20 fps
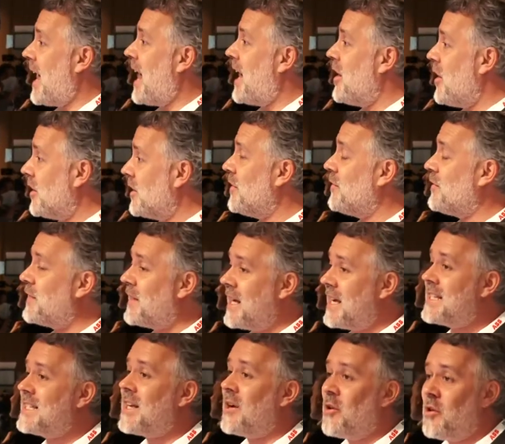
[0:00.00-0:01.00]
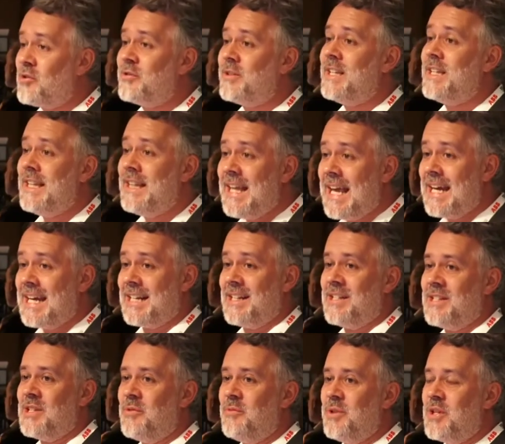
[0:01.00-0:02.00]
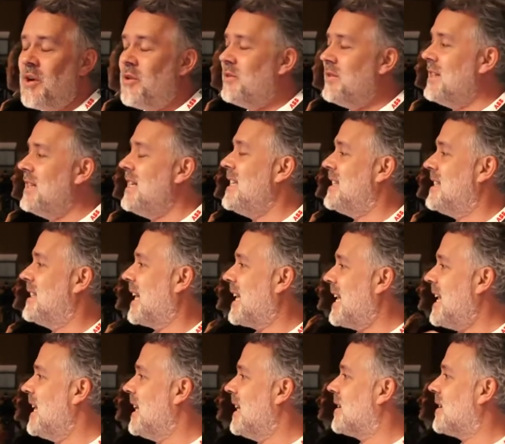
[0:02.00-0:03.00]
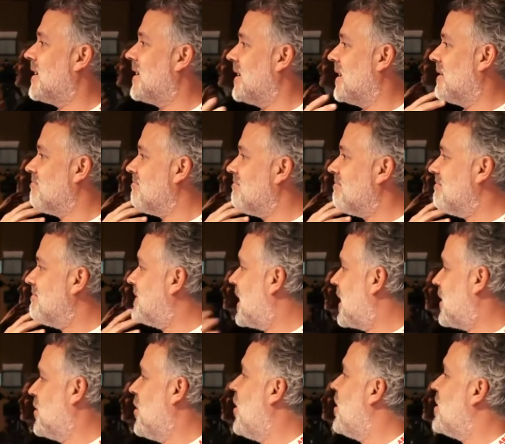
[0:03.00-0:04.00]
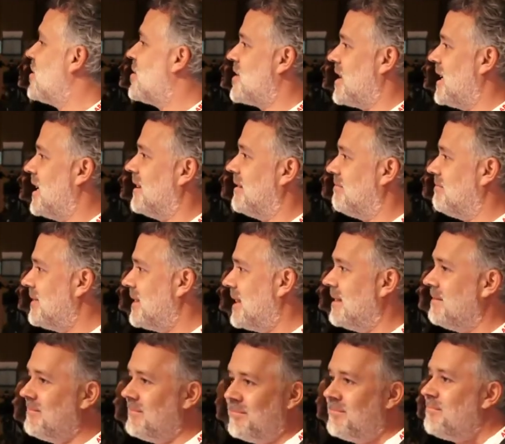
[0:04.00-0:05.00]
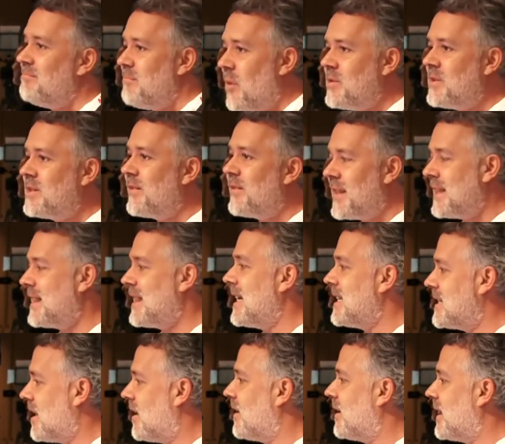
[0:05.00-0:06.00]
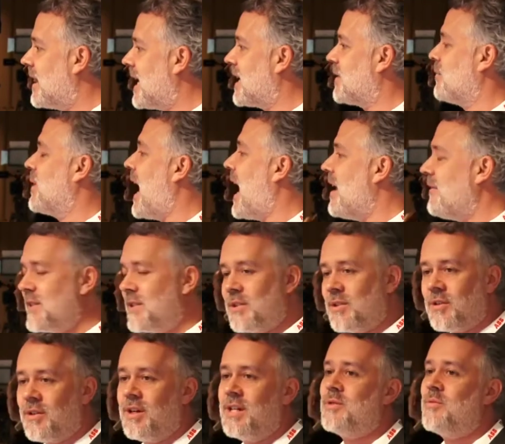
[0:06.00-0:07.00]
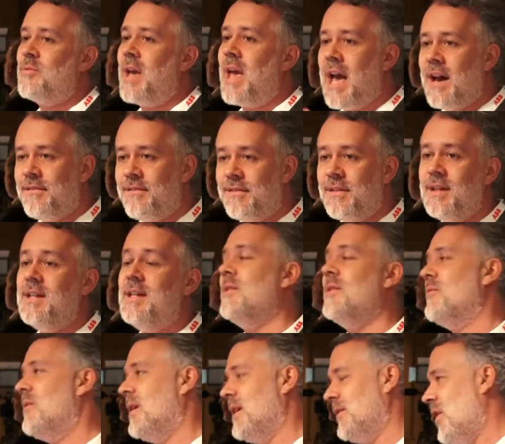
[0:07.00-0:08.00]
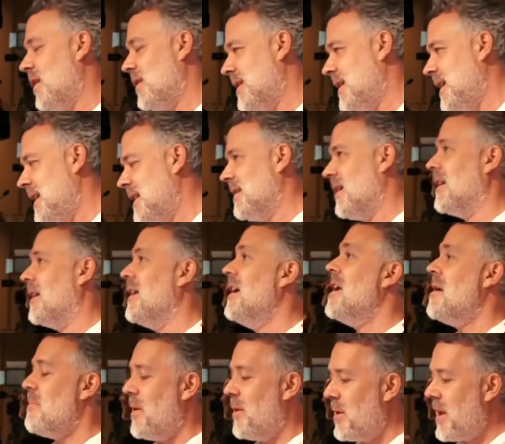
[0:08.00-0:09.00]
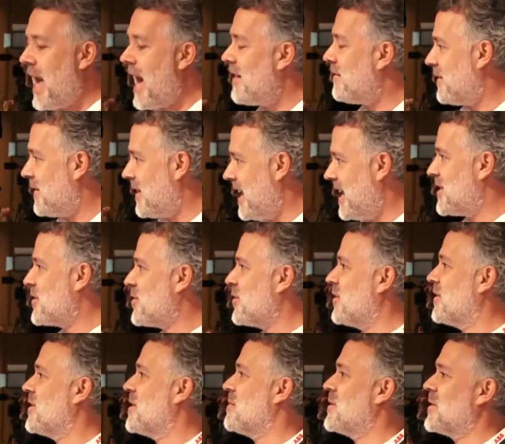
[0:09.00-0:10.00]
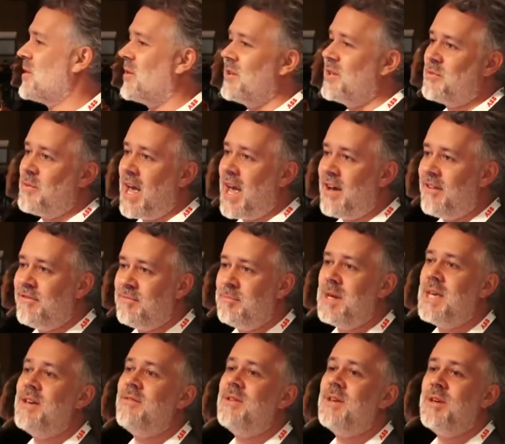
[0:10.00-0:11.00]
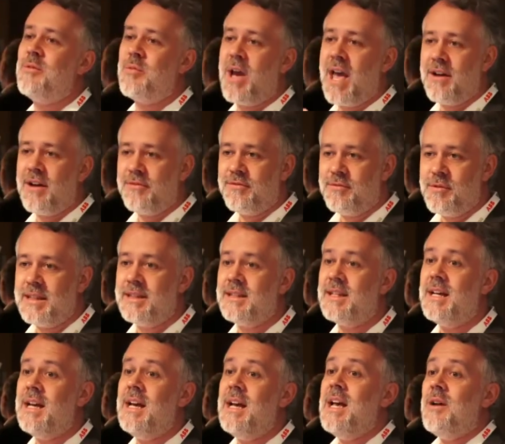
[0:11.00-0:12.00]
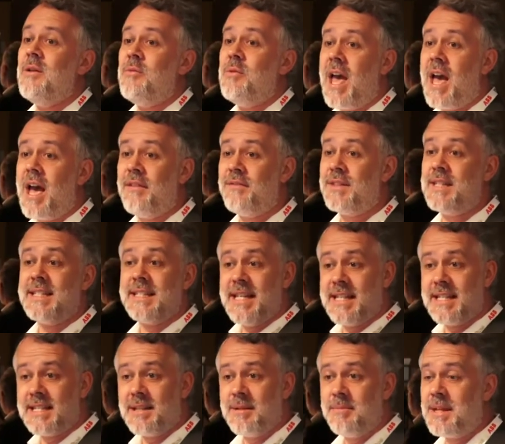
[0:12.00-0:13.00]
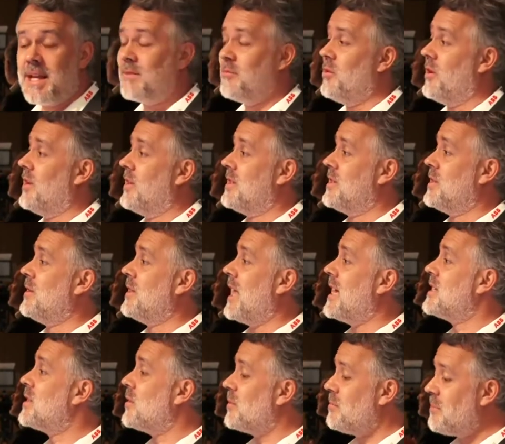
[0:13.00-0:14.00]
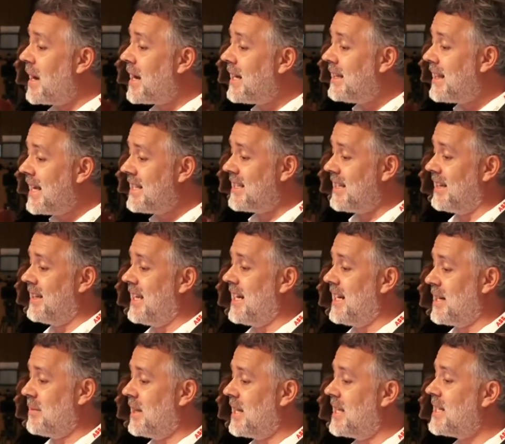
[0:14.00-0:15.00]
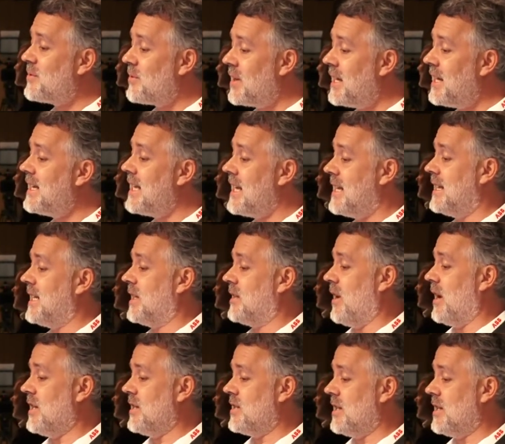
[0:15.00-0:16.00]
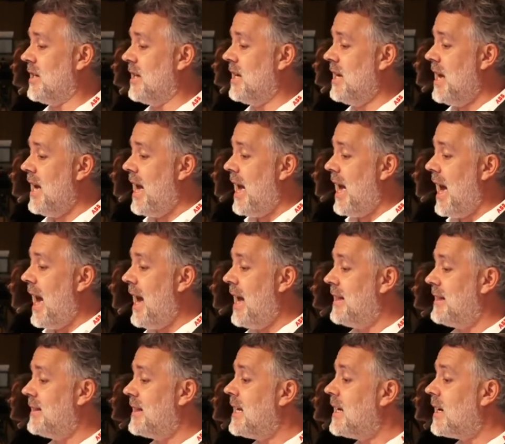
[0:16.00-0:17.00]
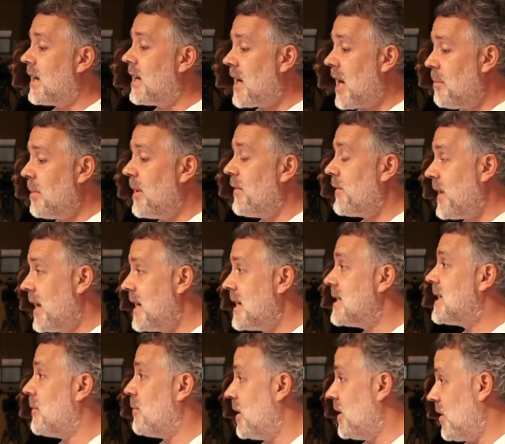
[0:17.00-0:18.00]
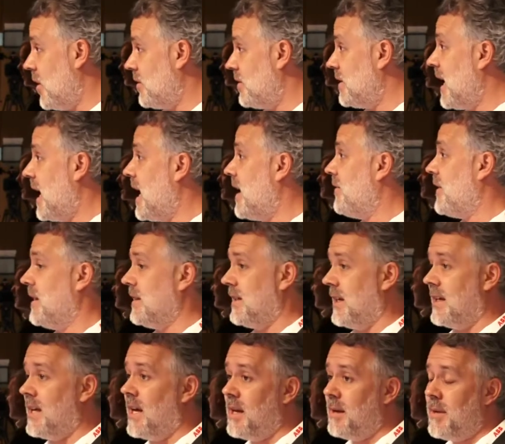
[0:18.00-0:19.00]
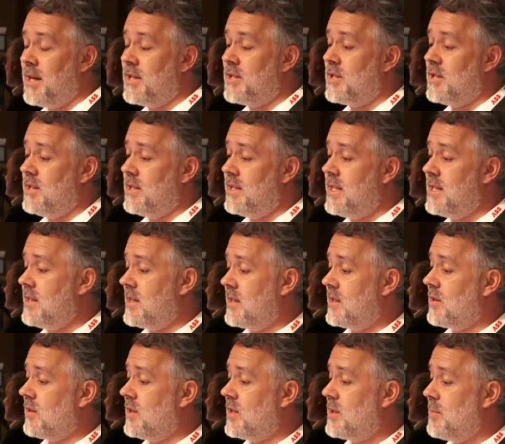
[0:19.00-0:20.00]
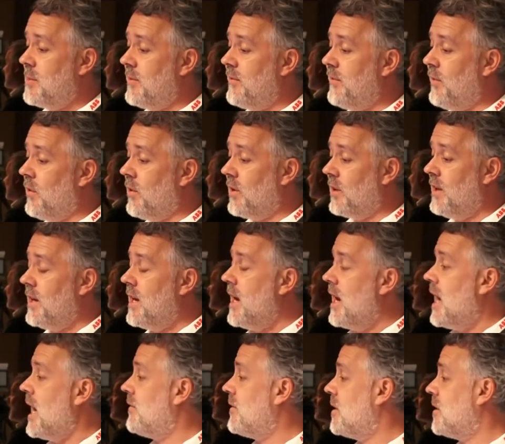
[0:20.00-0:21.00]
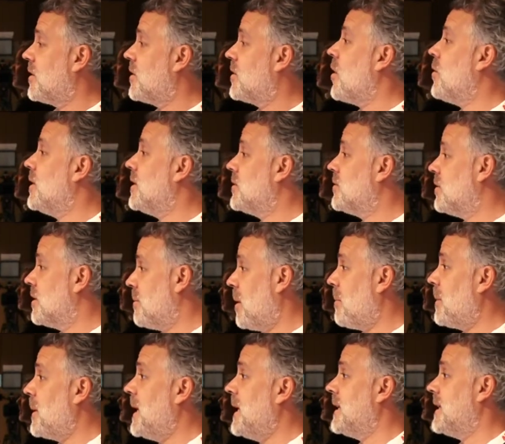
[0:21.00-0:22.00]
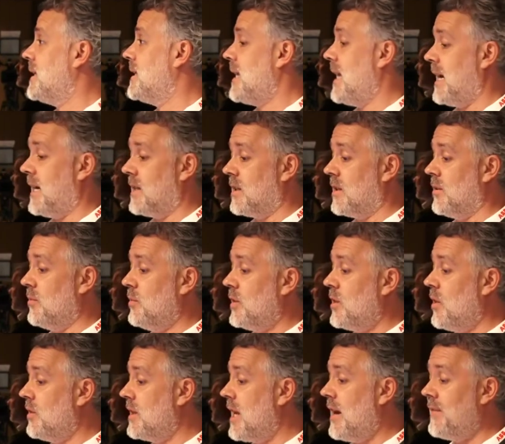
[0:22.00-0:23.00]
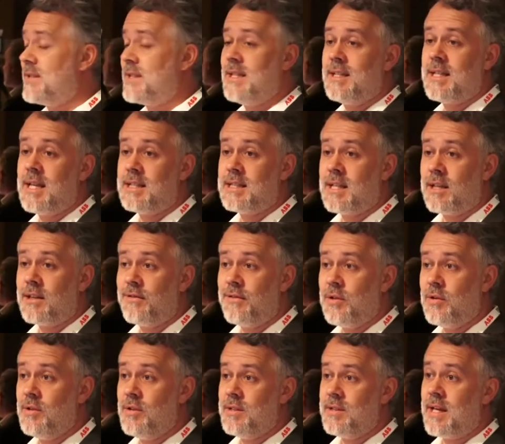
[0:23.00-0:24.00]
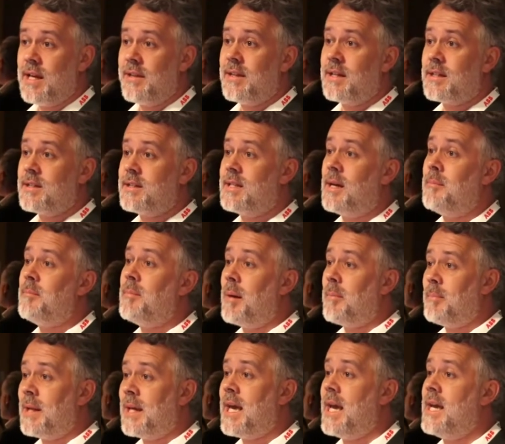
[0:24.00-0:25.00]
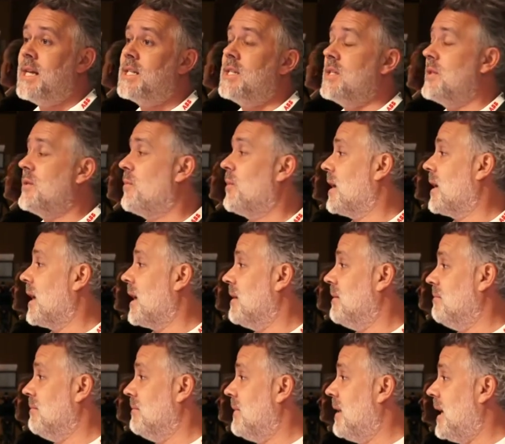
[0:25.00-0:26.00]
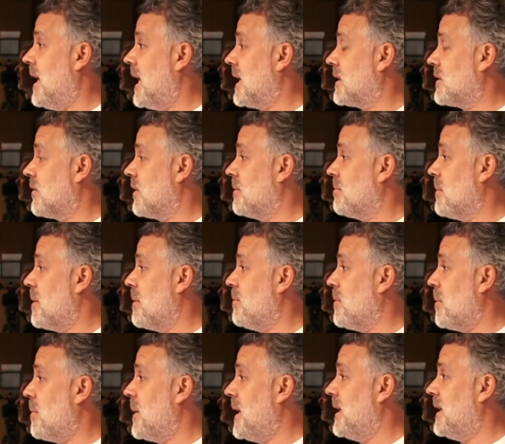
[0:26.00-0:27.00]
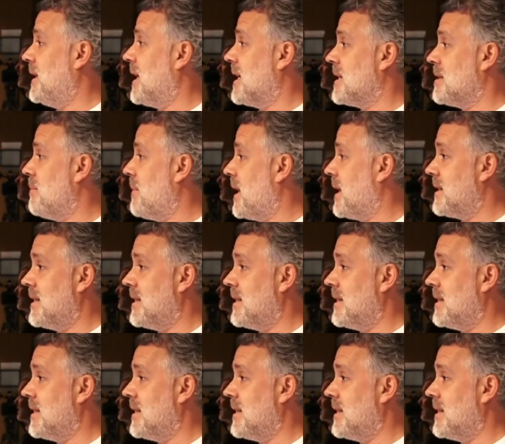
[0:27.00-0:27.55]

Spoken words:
lot of things are already there. So we don't need the killer technology. Most of the things are there. We have storage. We have, well, not seasonal, but we have short-term storage. We have PV. We have wind. We have the system that works today. So many things are there, but it's really the integration. And then there are a couple of things that we don't have, and I mentioned seasonal storage before. If you go into the mobility sector, we don't have synthetic fuels, and there are some applications where electric mobility doesn't make